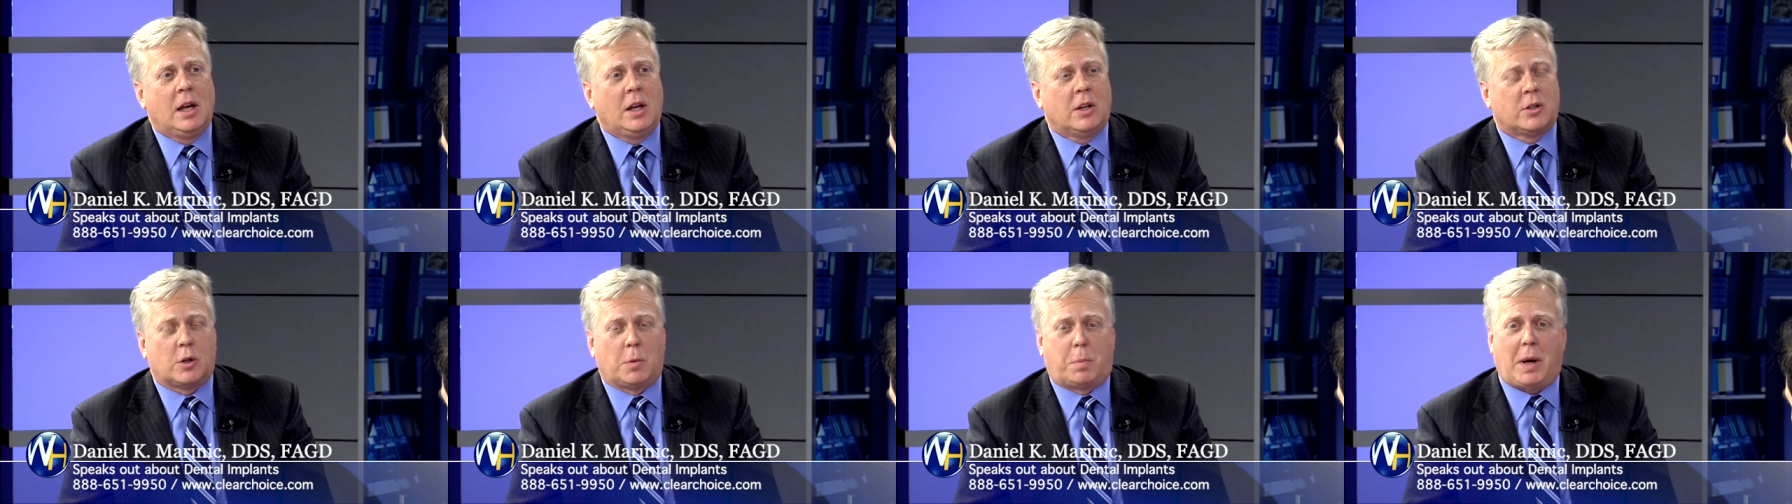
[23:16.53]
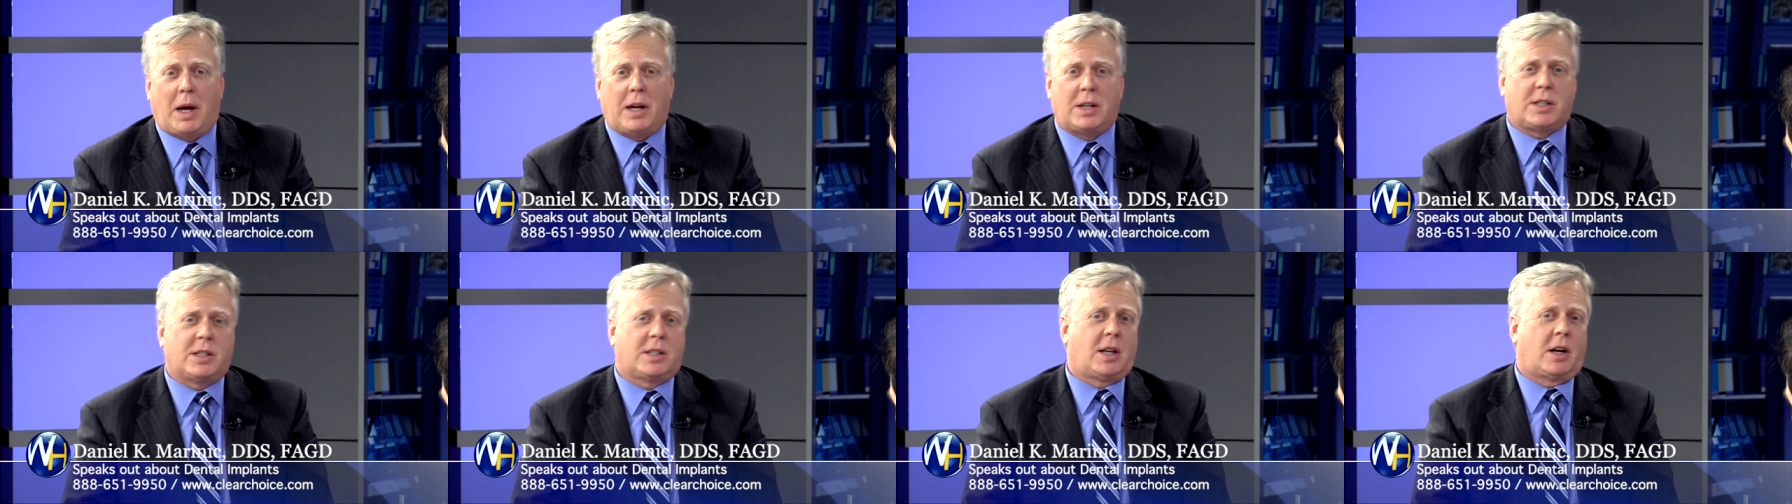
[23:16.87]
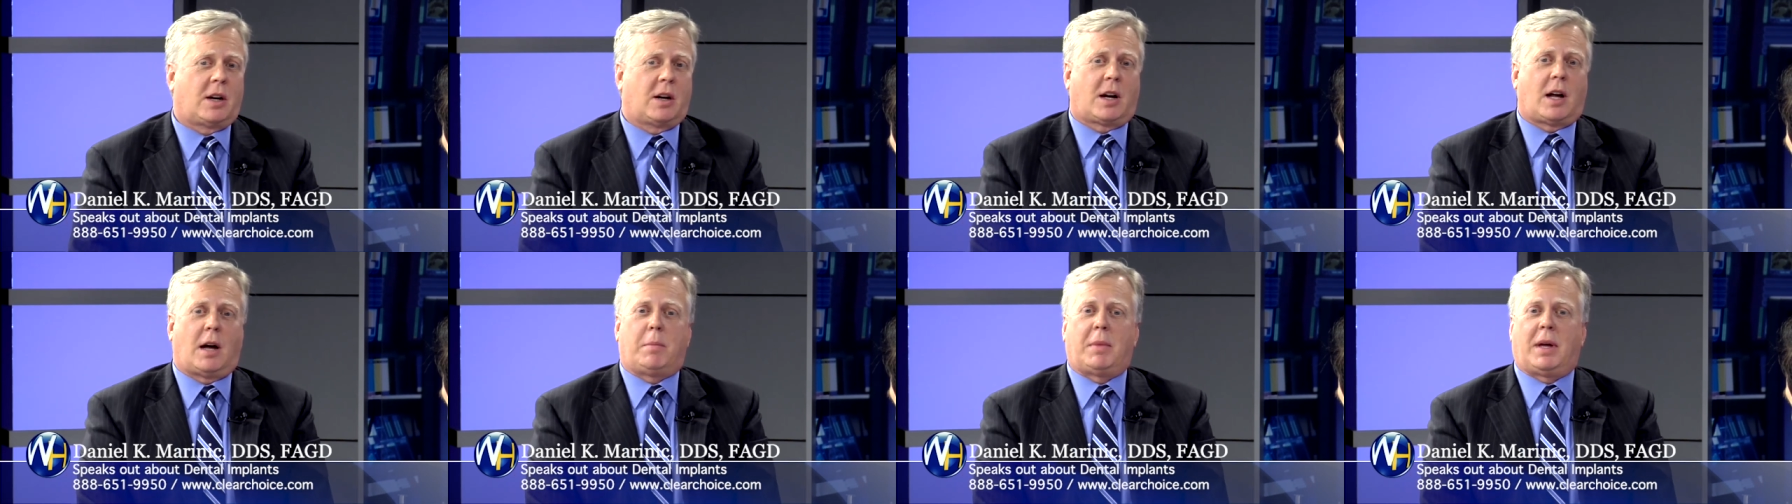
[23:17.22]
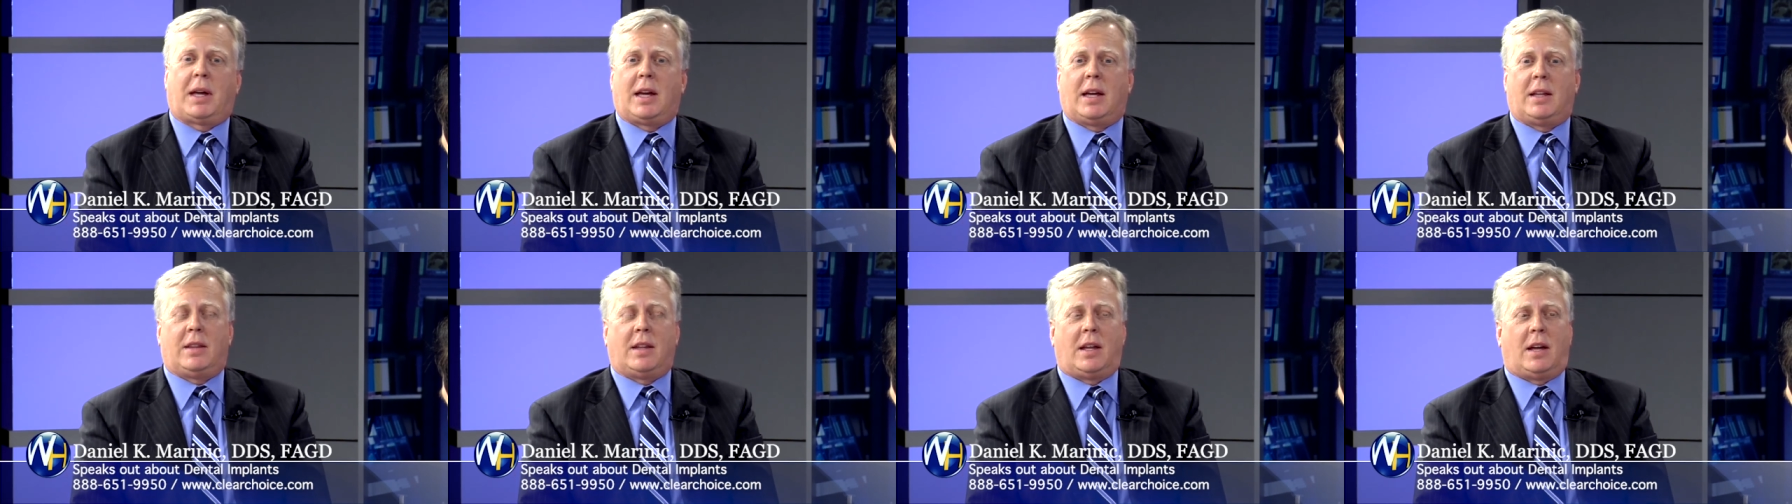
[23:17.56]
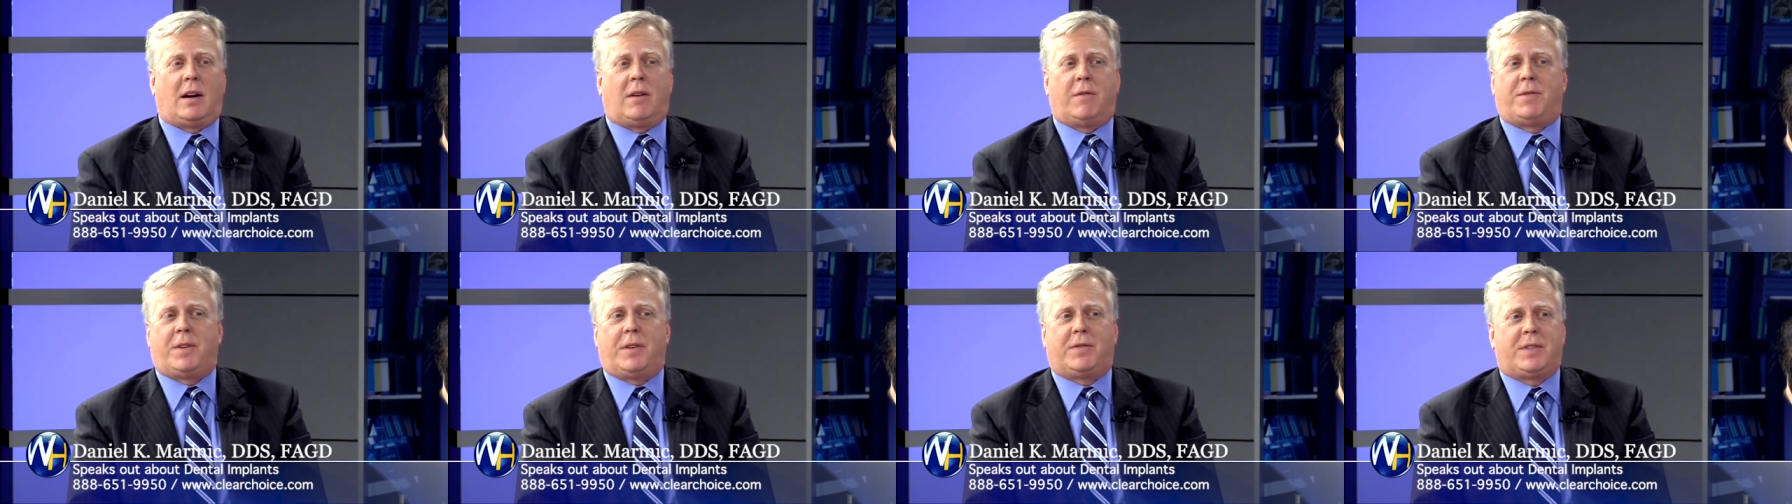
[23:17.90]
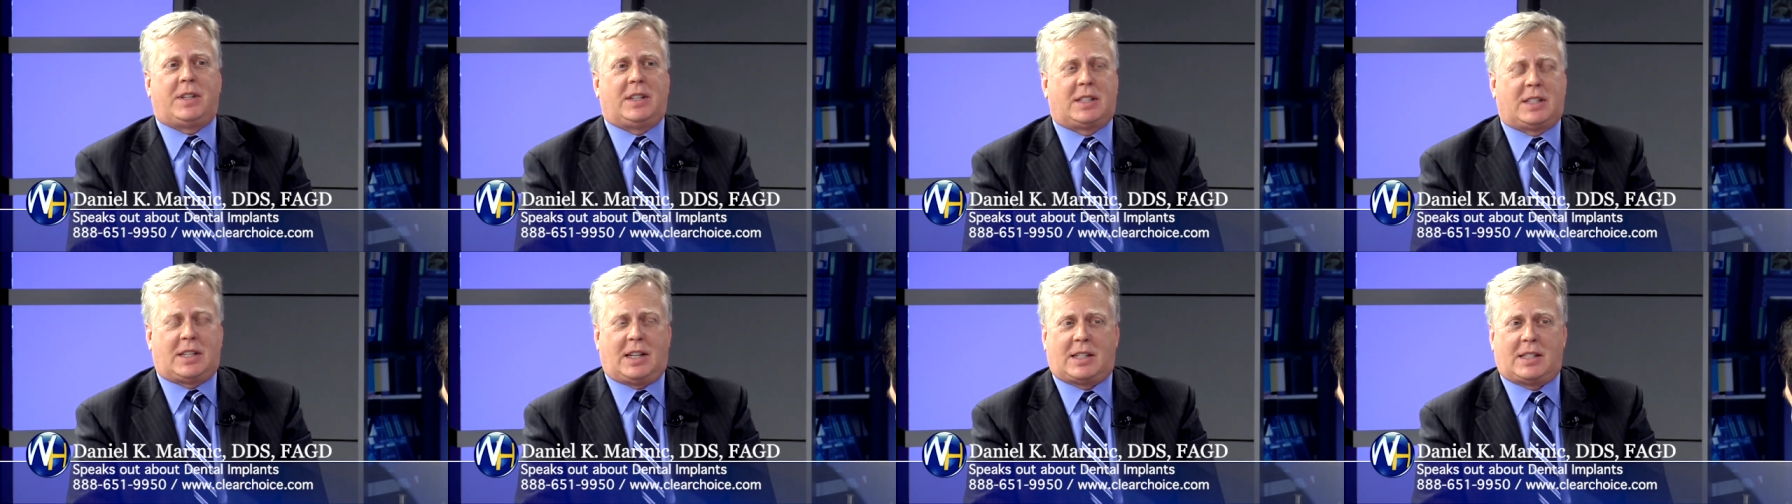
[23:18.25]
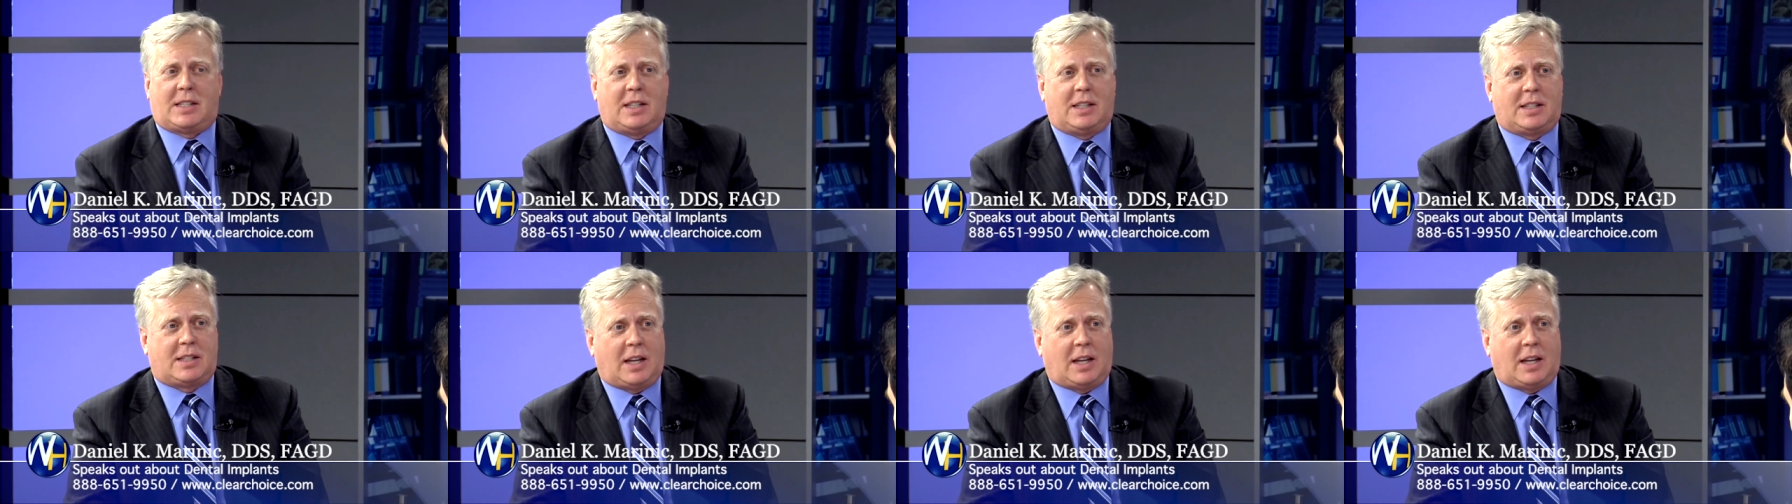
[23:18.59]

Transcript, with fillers: So patients that are coming in that are 50, 60,